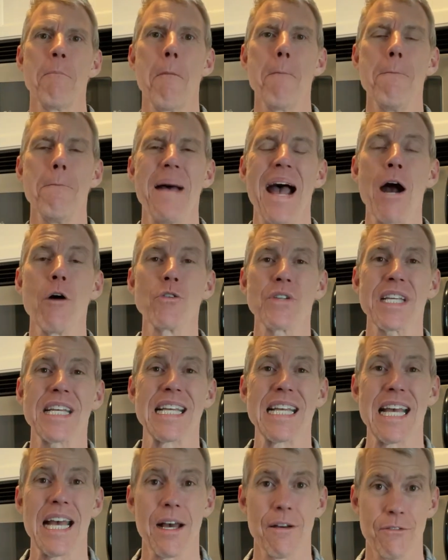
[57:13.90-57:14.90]
Mount
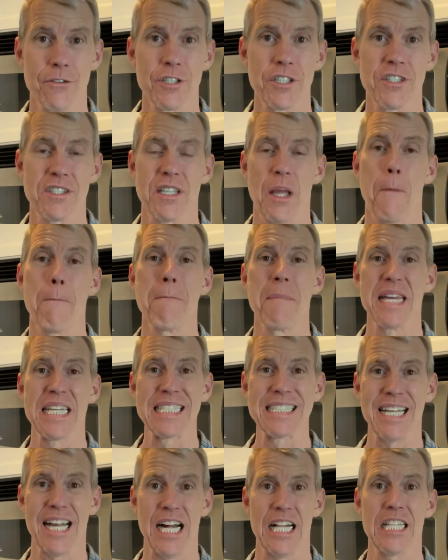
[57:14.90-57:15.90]
Everest
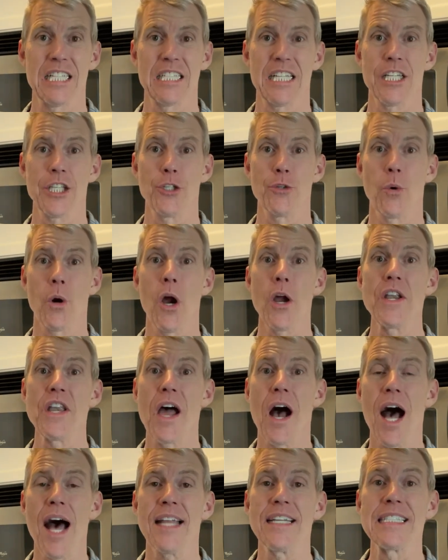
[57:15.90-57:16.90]
mentality. You are
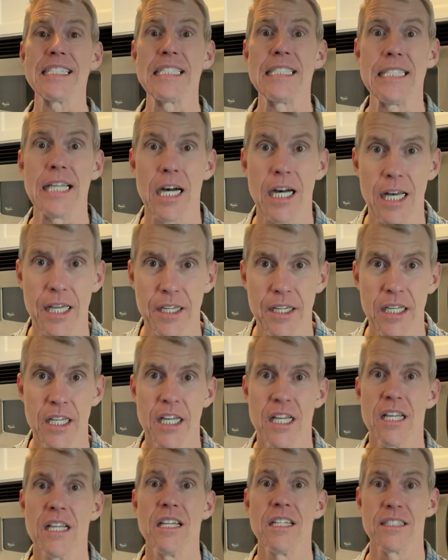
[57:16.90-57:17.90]
not done
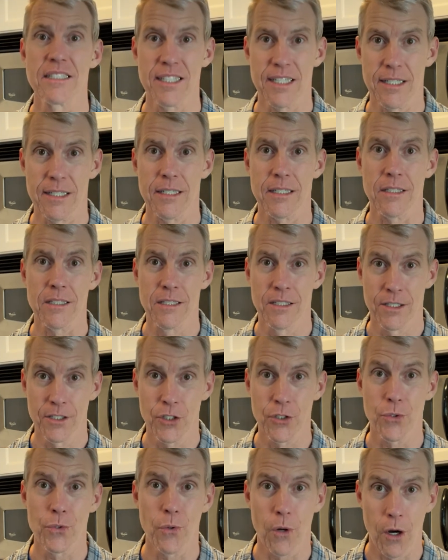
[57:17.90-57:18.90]
until
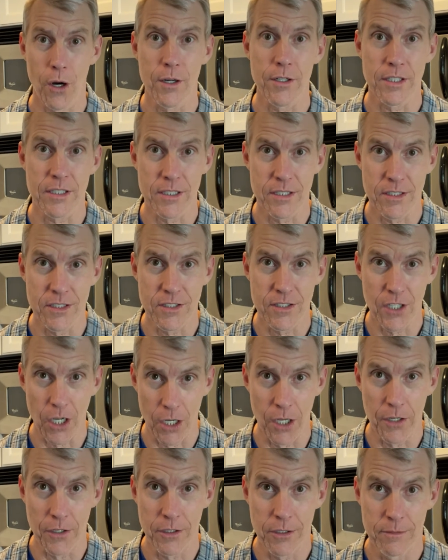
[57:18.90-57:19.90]
you are
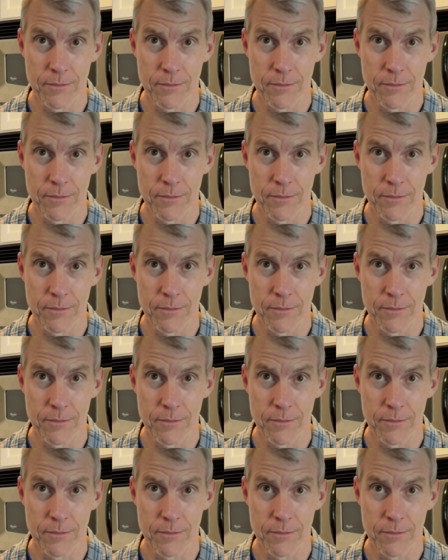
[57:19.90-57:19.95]
done.